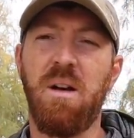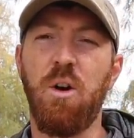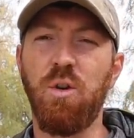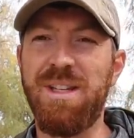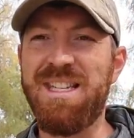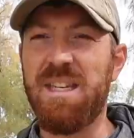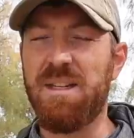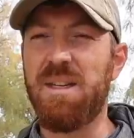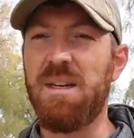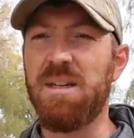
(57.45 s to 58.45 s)
early
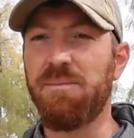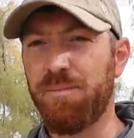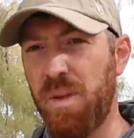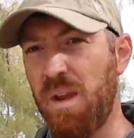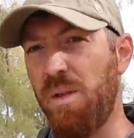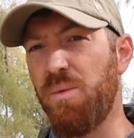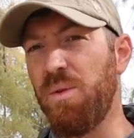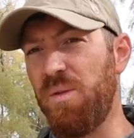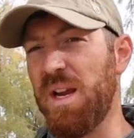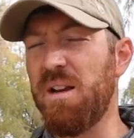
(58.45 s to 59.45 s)
60s and through
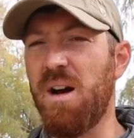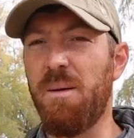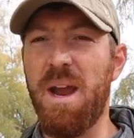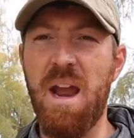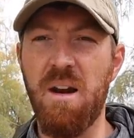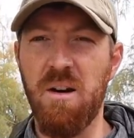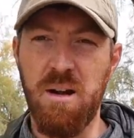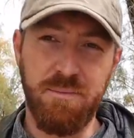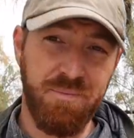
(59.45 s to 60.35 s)
the Vietnam era,